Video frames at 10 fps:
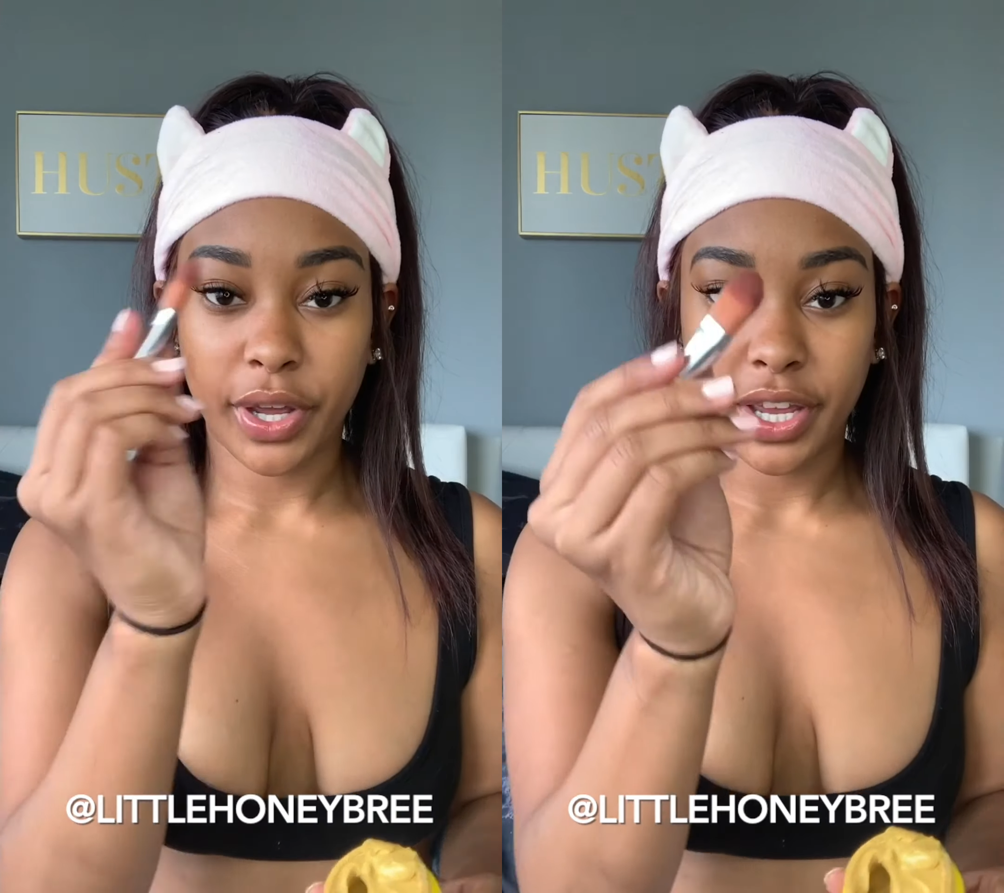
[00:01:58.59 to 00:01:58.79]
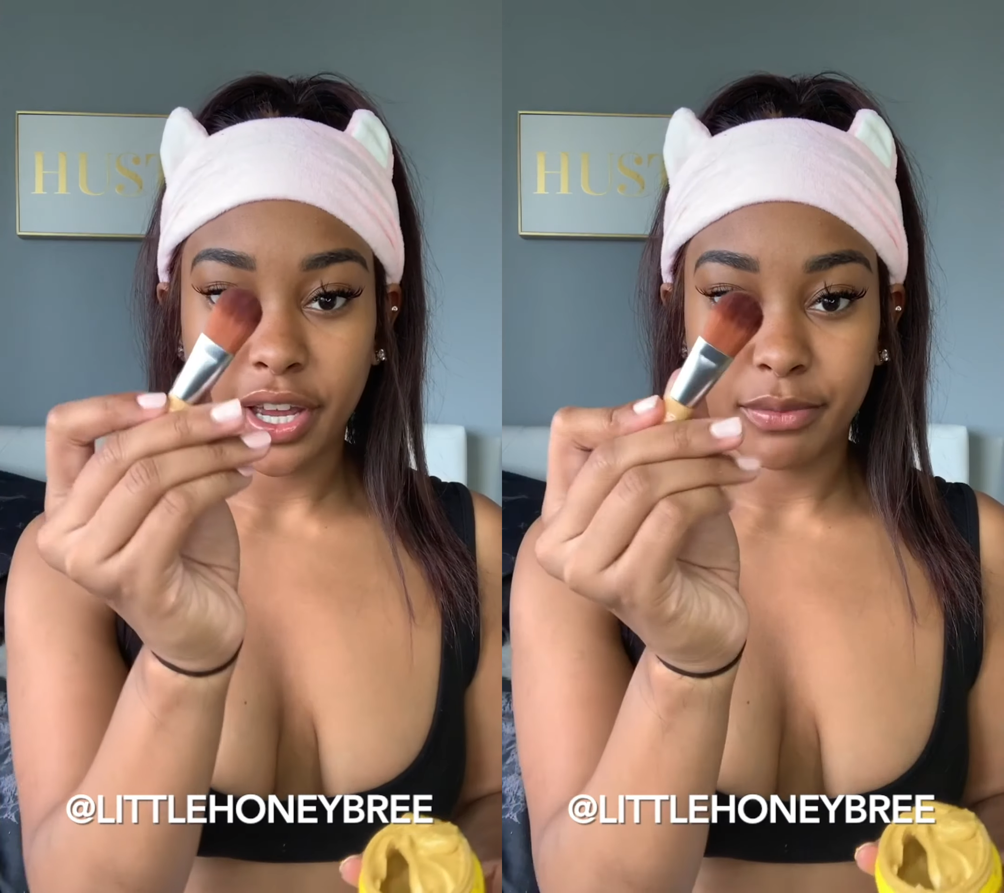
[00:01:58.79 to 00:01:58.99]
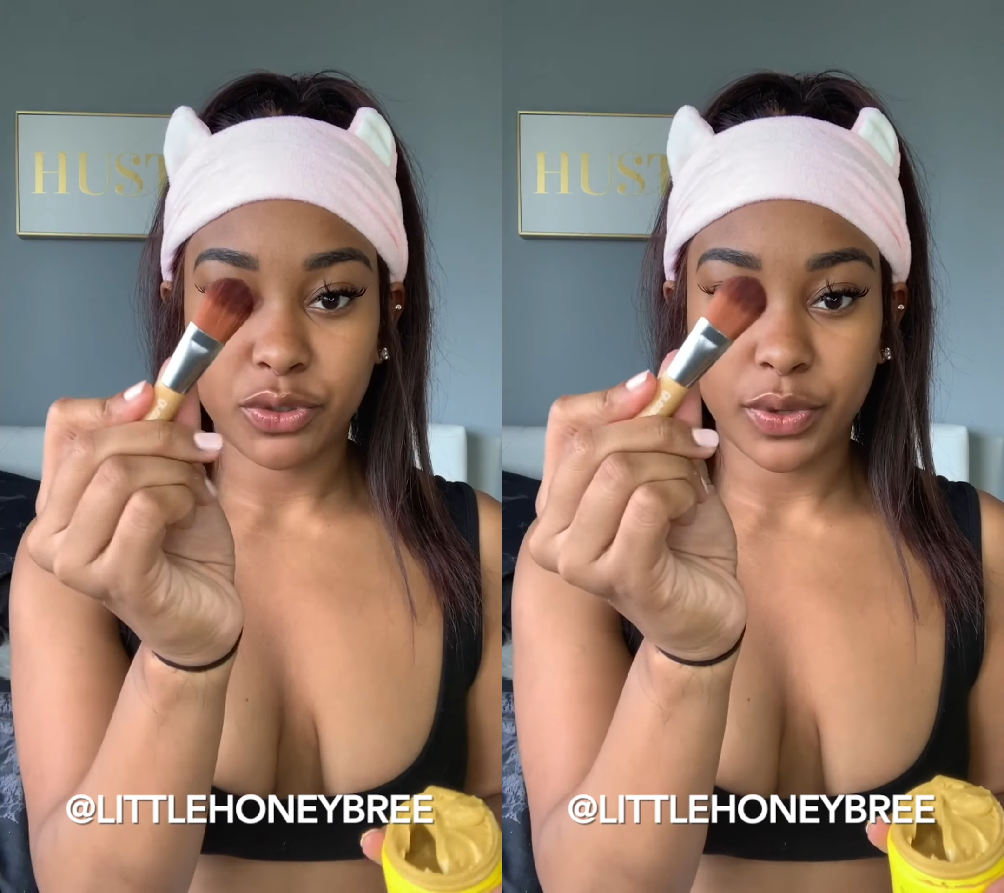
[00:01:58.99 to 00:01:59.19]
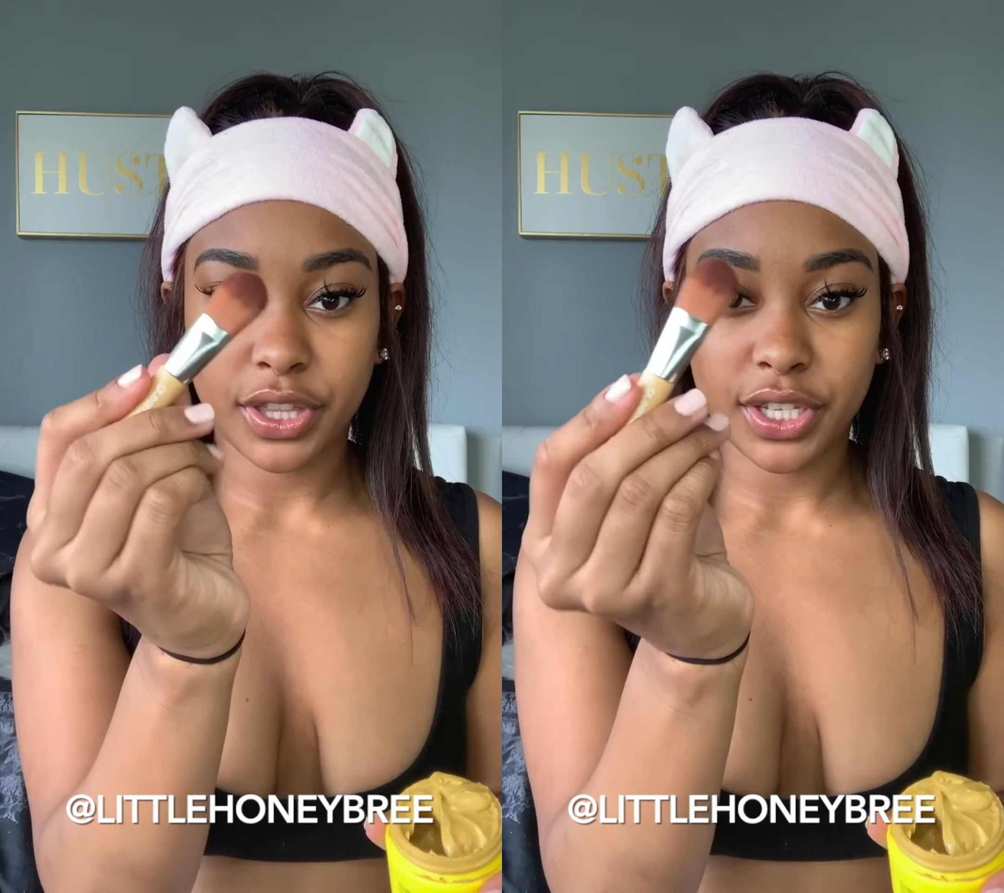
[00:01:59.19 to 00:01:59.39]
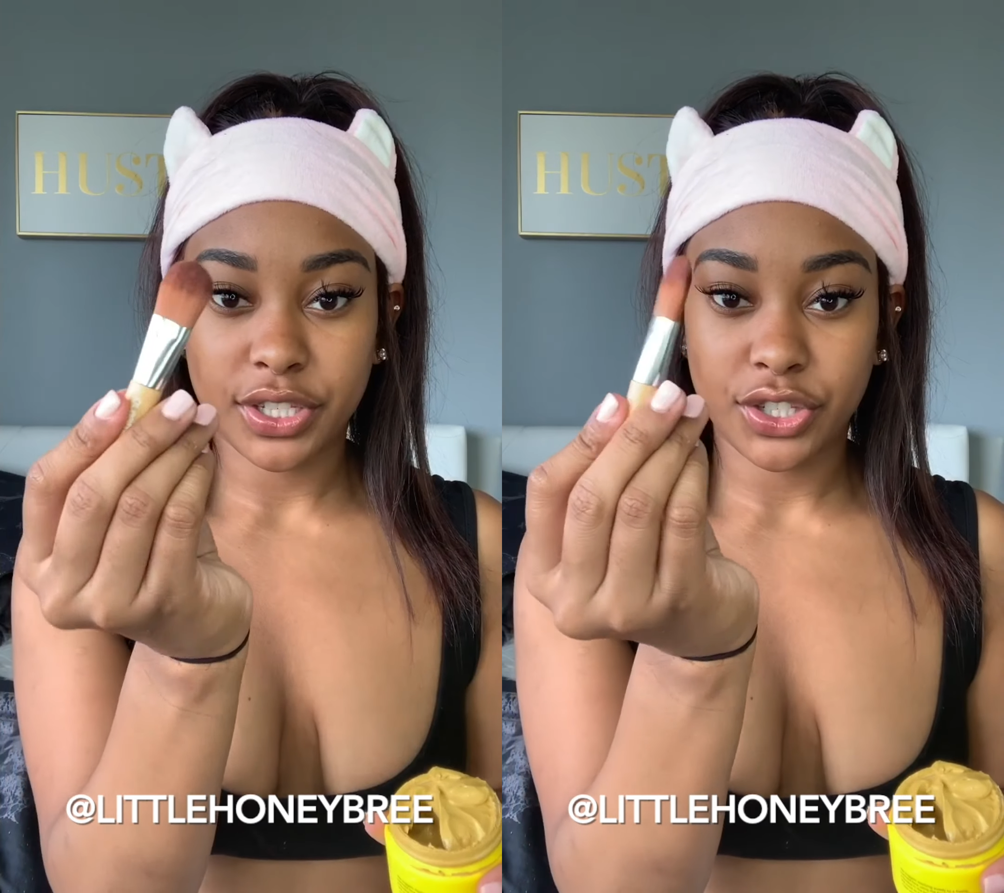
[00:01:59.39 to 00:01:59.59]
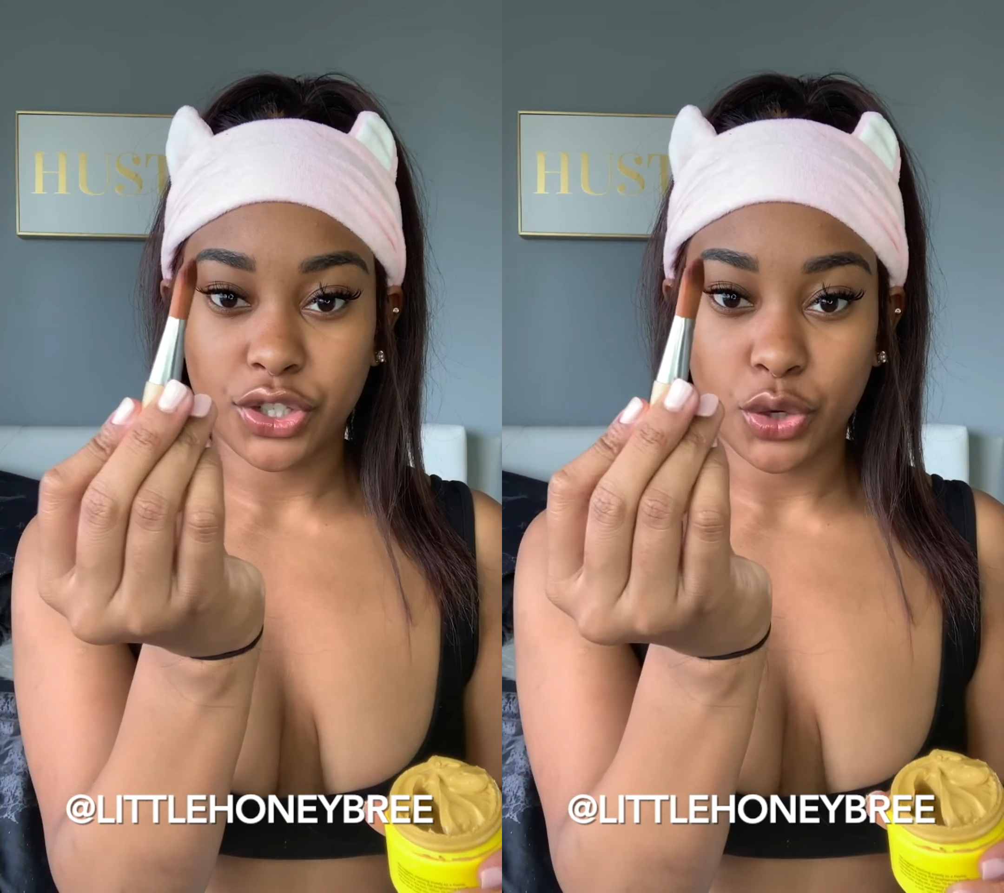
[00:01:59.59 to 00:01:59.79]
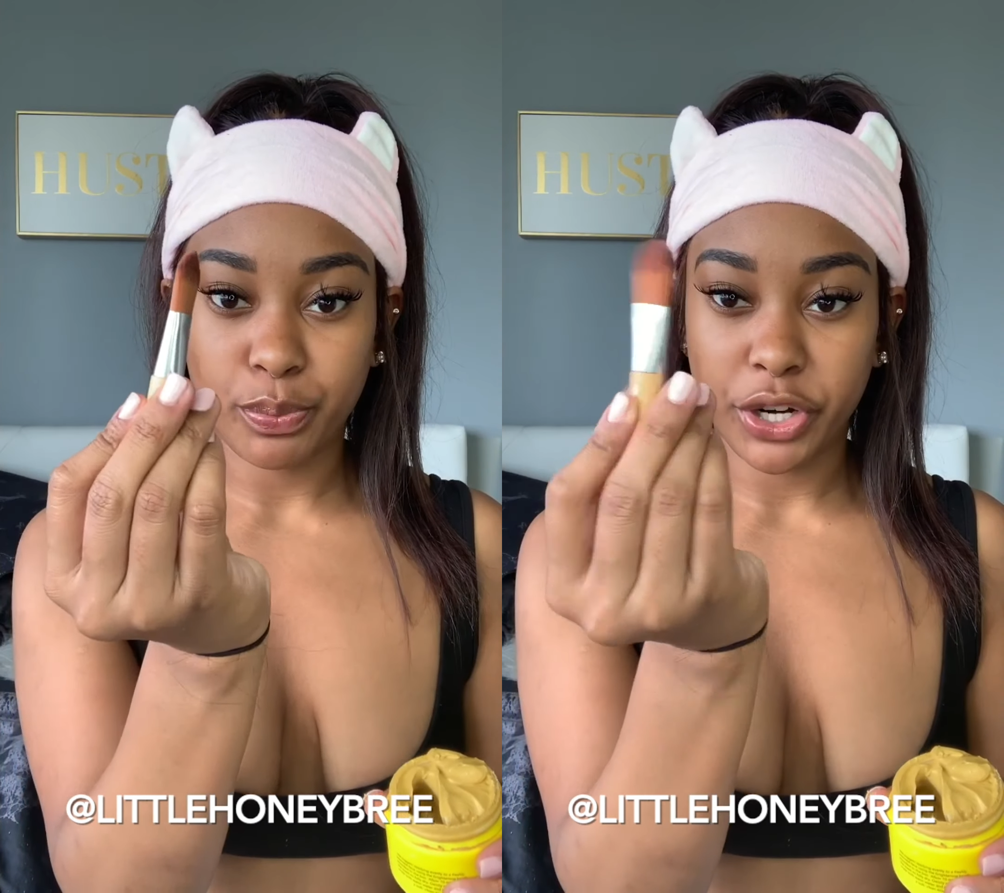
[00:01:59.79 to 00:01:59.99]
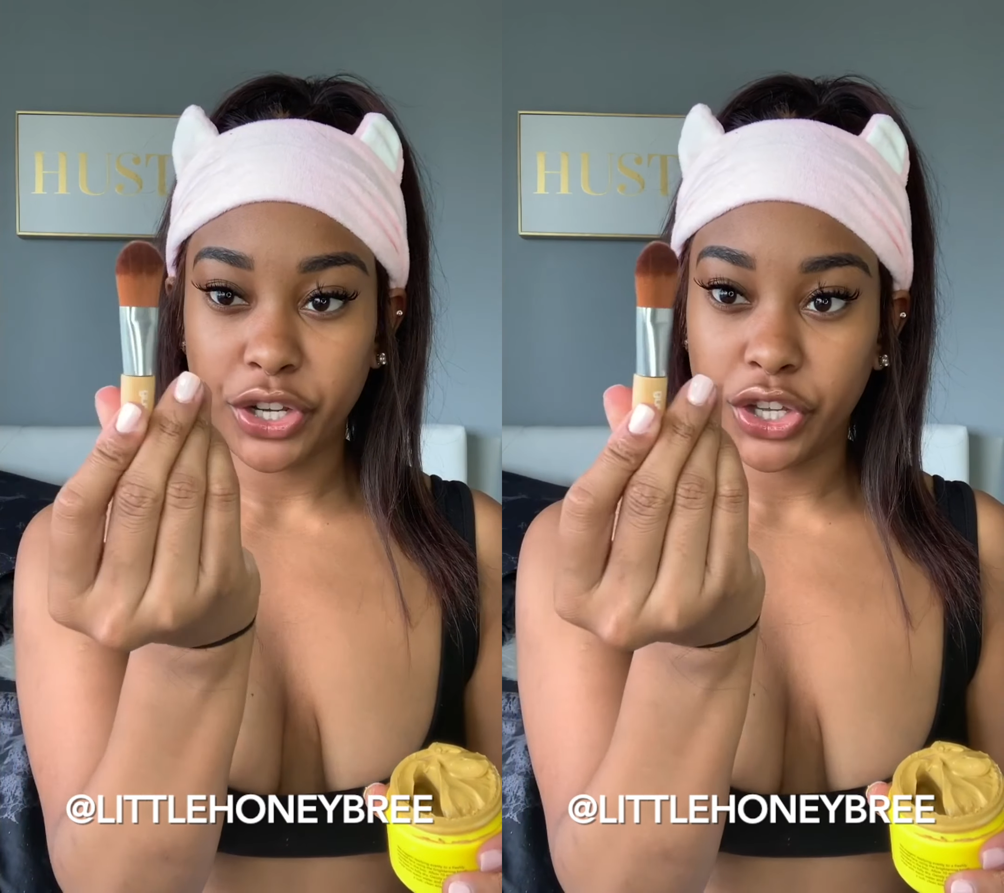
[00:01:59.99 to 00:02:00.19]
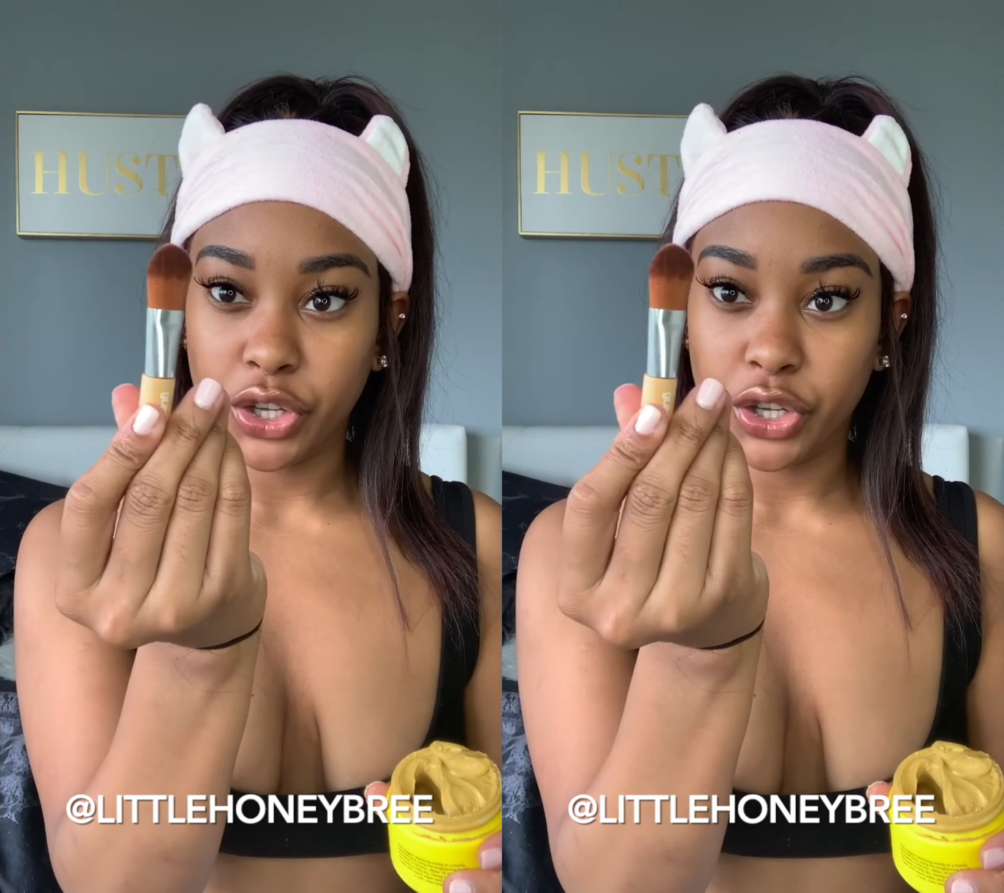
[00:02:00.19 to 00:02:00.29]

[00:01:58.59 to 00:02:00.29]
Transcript: it comes with this super